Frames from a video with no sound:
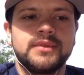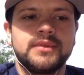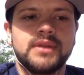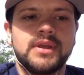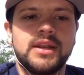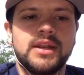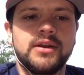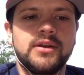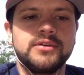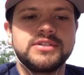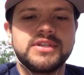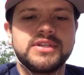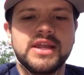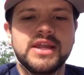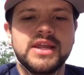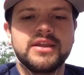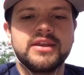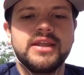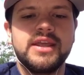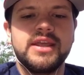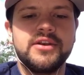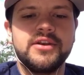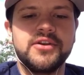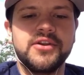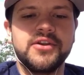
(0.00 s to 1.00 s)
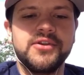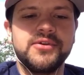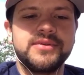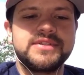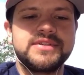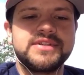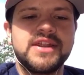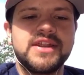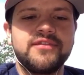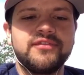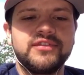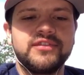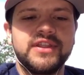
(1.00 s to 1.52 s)
I don't know, it's not going to hinder you.
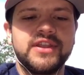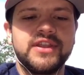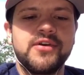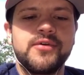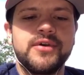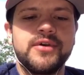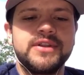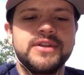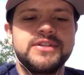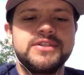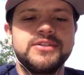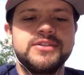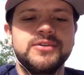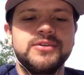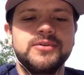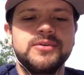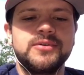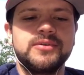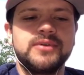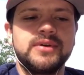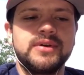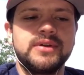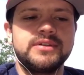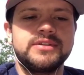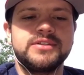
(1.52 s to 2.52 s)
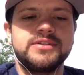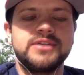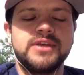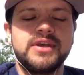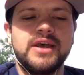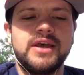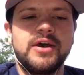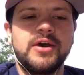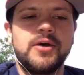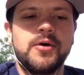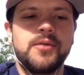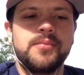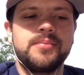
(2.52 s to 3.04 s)
It's definitely going to
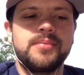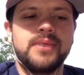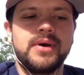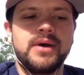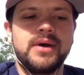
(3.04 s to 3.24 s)
help.